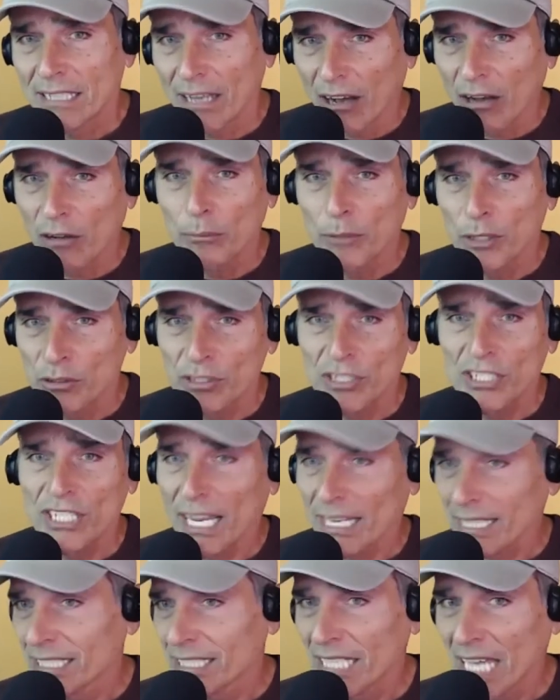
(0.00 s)
almost
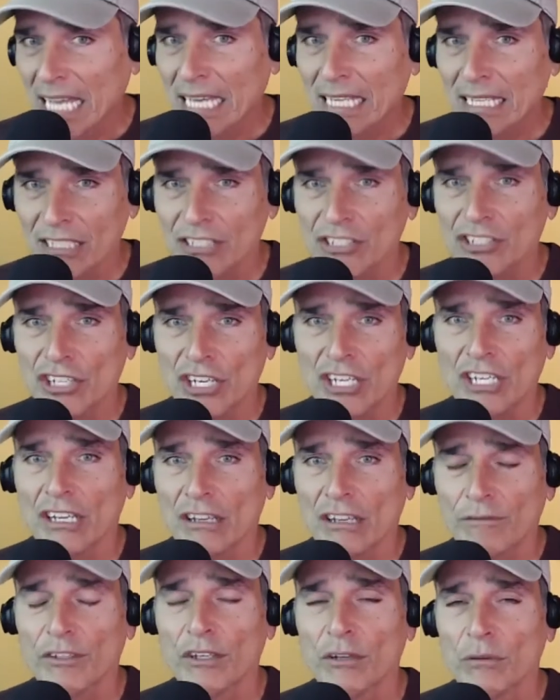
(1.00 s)
technology,
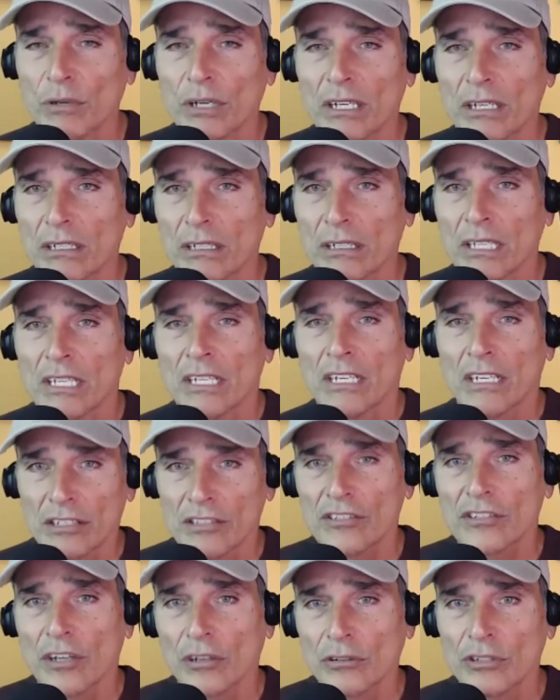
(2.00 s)
if you will,
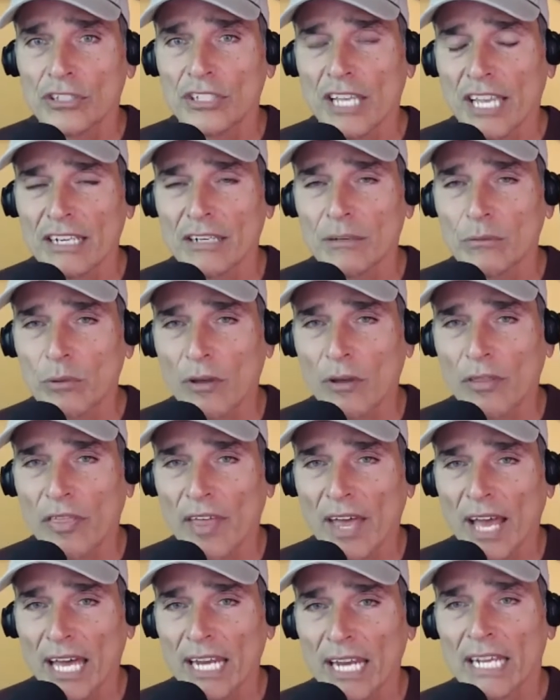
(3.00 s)
associated with
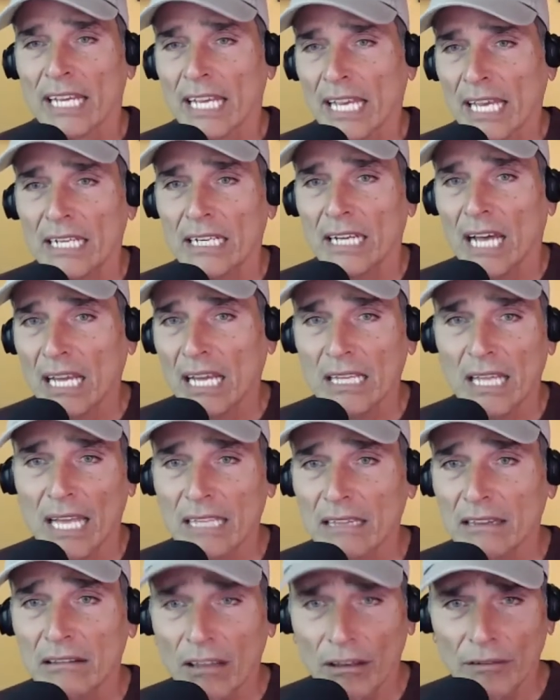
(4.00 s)
that. And I, I
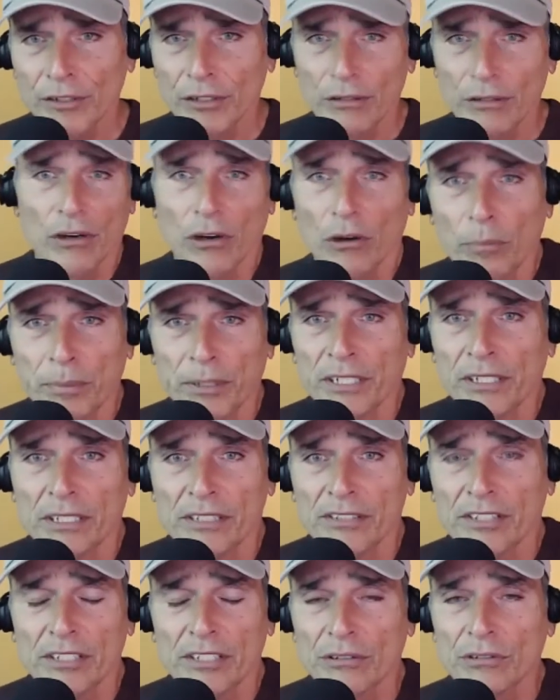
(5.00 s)
love your
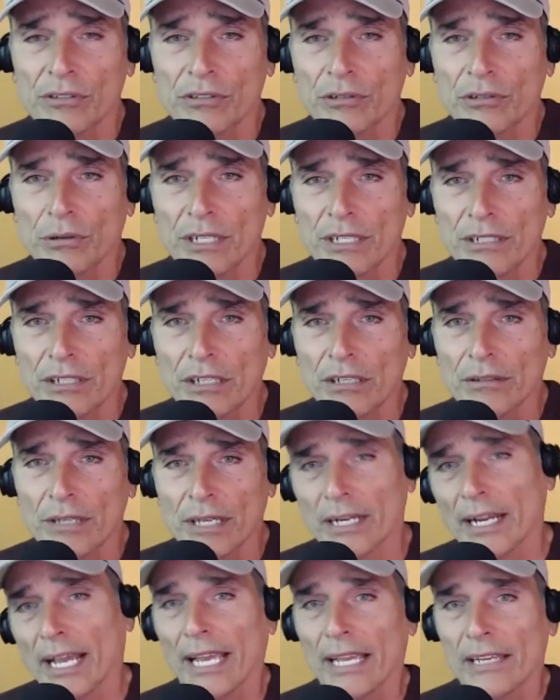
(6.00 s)
openness in your story too,
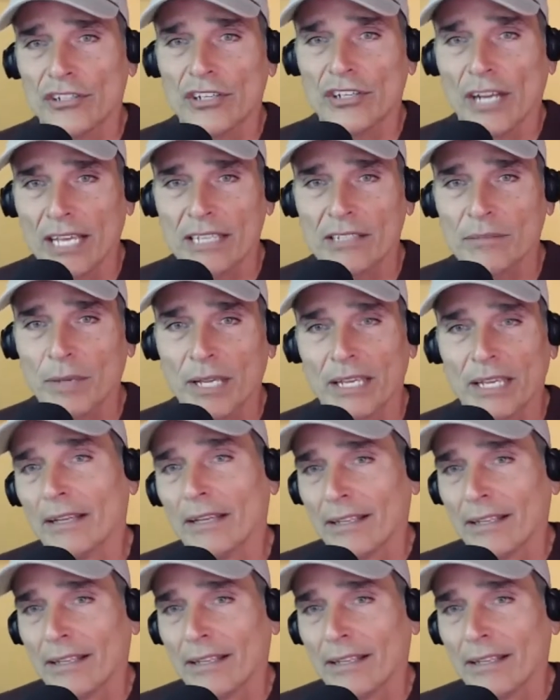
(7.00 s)
that, hey, she asked me,